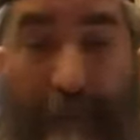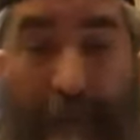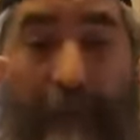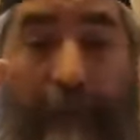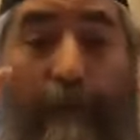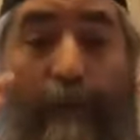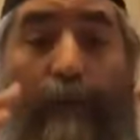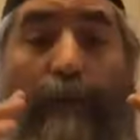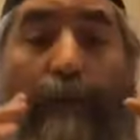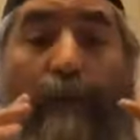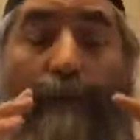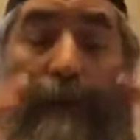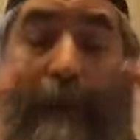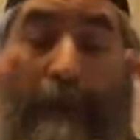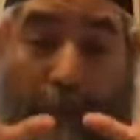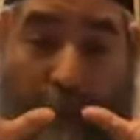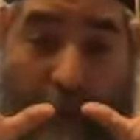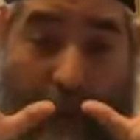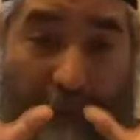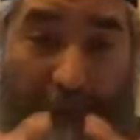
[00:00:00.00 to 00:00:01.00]

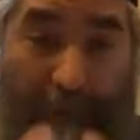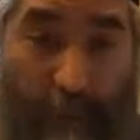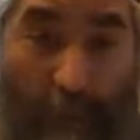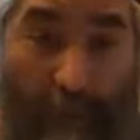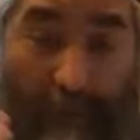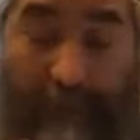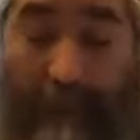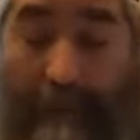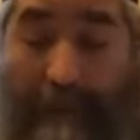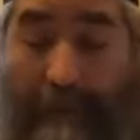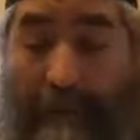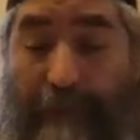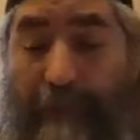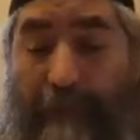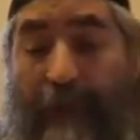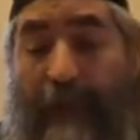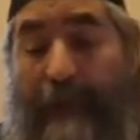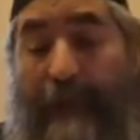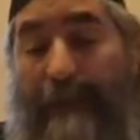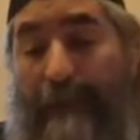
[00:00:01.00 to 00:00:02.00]
that we have to
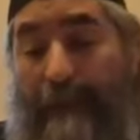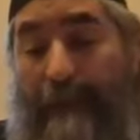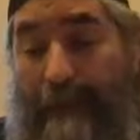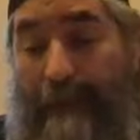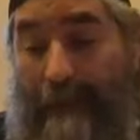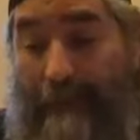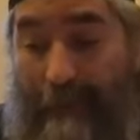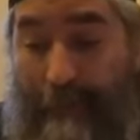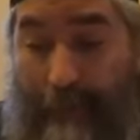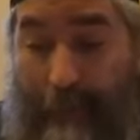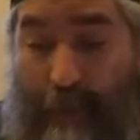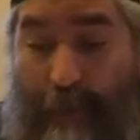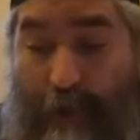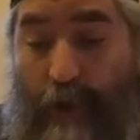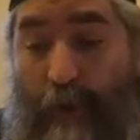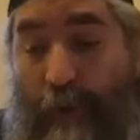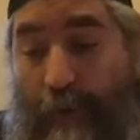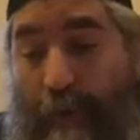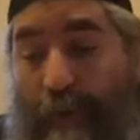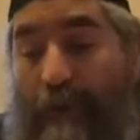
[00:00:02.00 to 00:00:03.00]
identify,
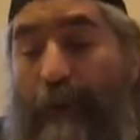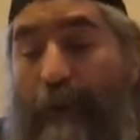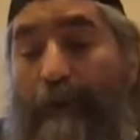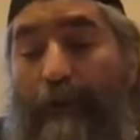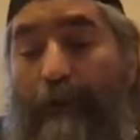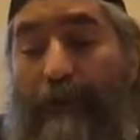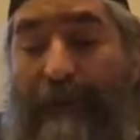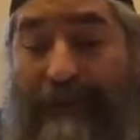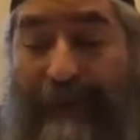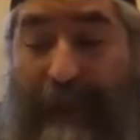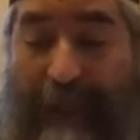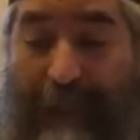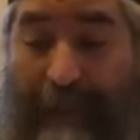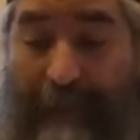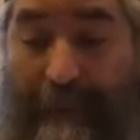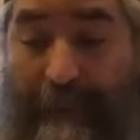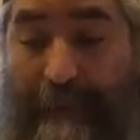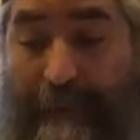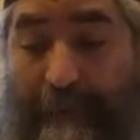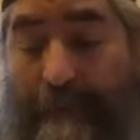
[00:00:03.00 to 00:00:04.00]
so we will
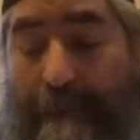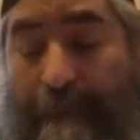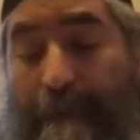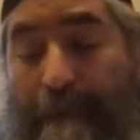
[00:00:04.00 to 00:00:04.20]
understand